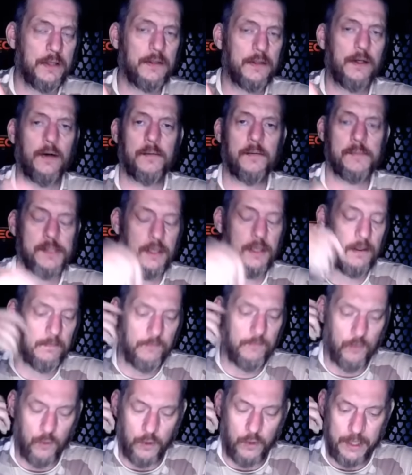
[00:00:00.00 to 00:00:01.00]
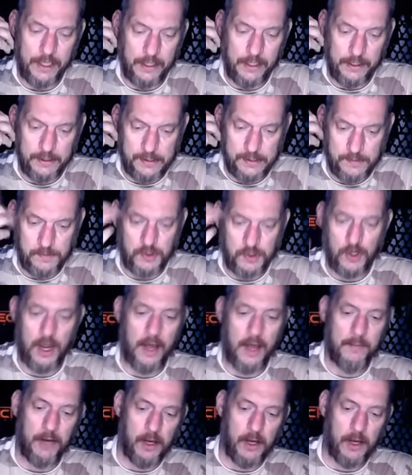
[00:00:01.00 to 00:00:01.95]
a thumbs up, for hitting subscribe.